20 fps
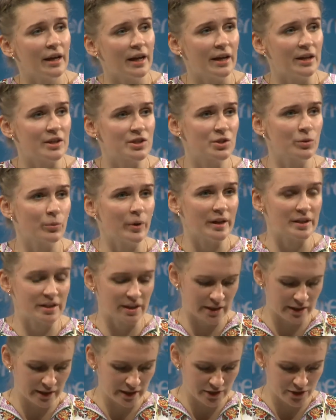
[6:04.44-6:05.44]
SOS
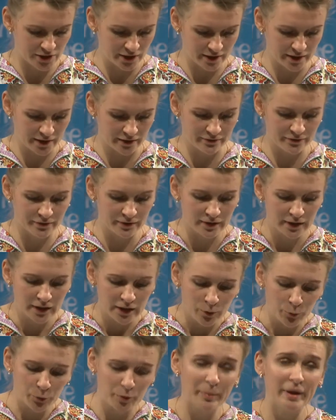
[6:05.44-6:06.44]
initiative,
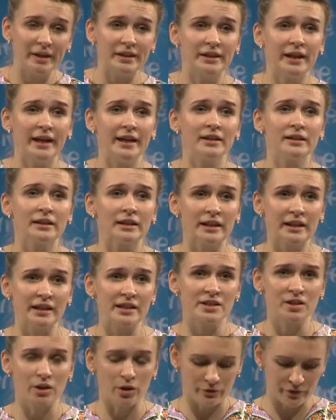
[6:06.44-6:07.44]
we maintain a
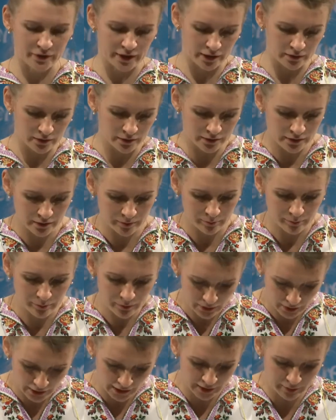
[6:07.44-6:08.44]
list of killed
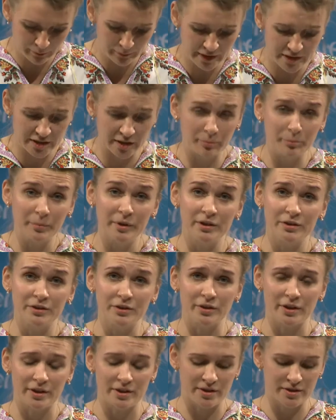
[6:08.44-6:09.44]
and missing
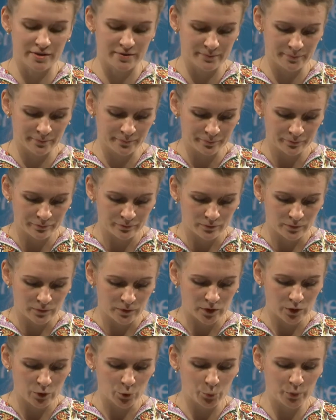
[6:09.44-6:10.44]
militaries.
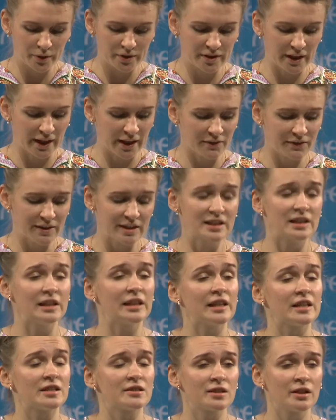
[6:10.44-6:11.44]
We take this
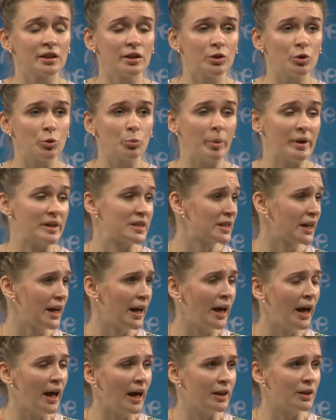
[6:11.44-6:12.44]
list to
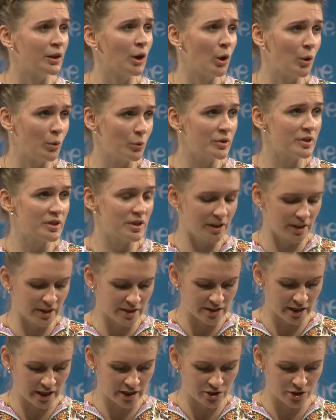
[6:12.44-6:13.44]
PACE and OSCE
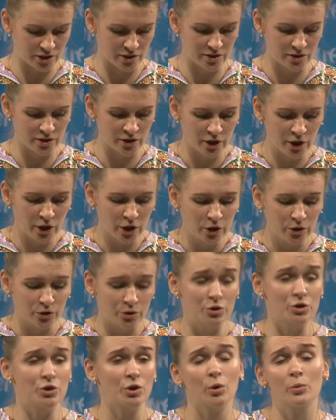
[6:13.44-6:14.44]
sessions to
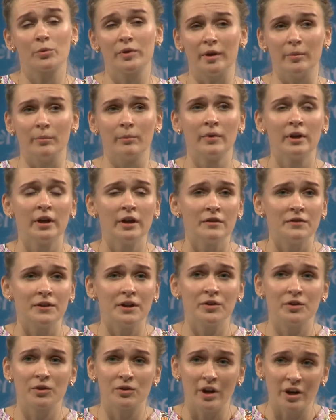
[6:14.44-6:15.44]
show them
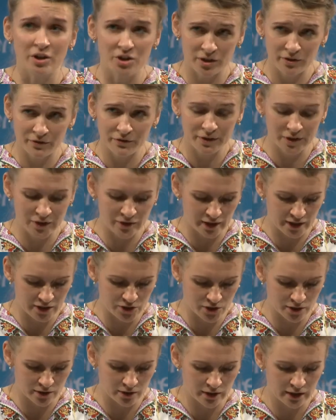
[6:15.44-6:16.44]
that the Russian
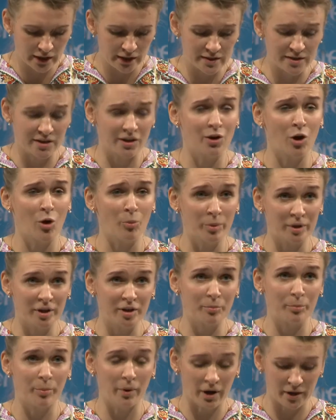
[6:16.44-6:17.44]
Federation is a
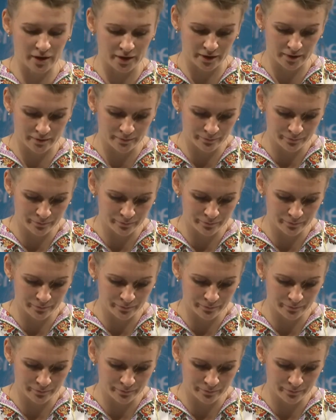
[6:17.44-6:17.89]
combating party,